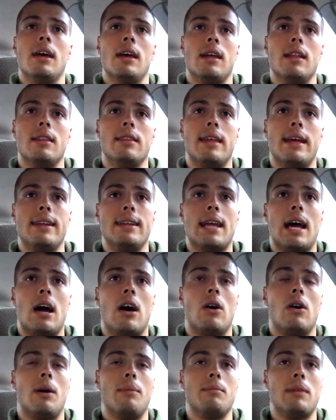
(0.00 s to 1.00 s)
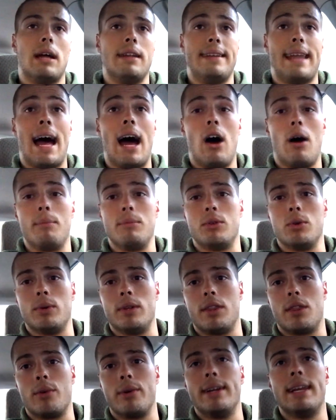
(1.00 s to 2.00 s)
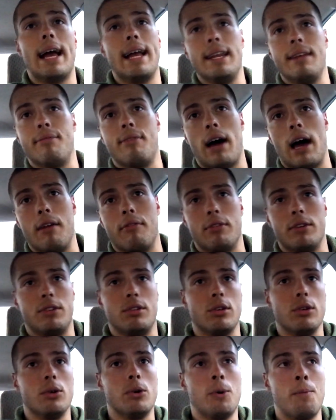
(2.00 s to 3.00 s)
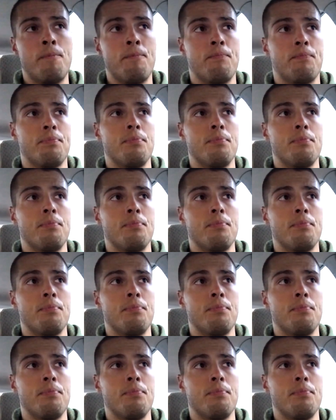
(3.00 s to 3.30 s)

and then now I'm doing 395 for 2.